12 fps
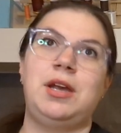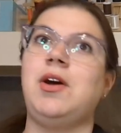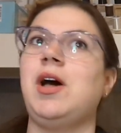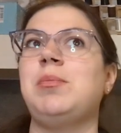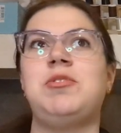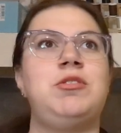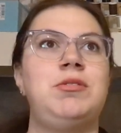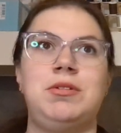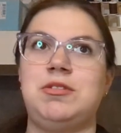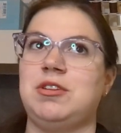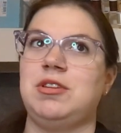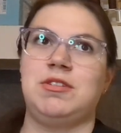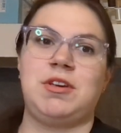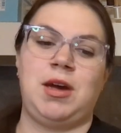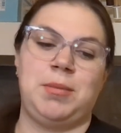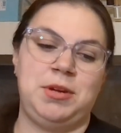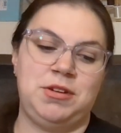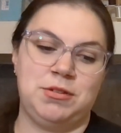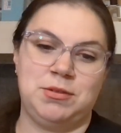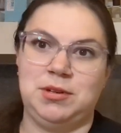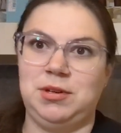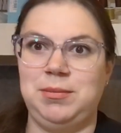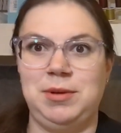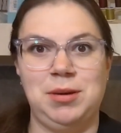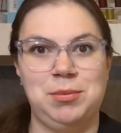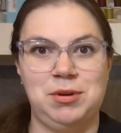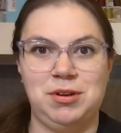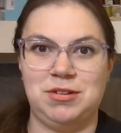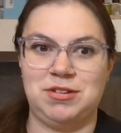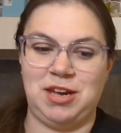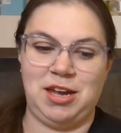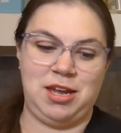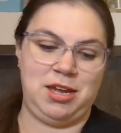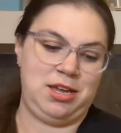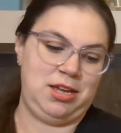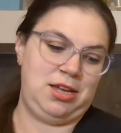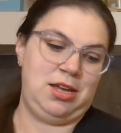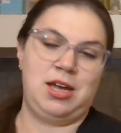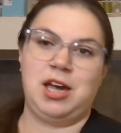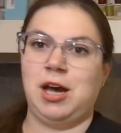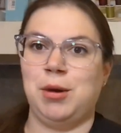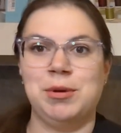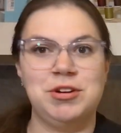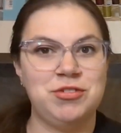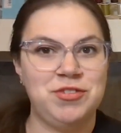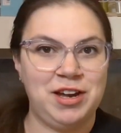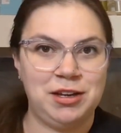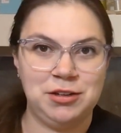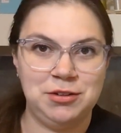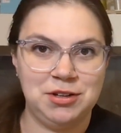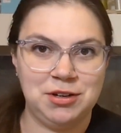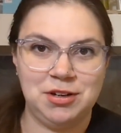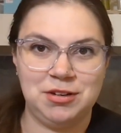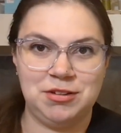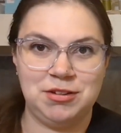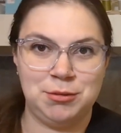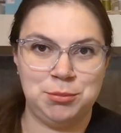Now, I'm too new to this hobby to really be able to say how much value there is in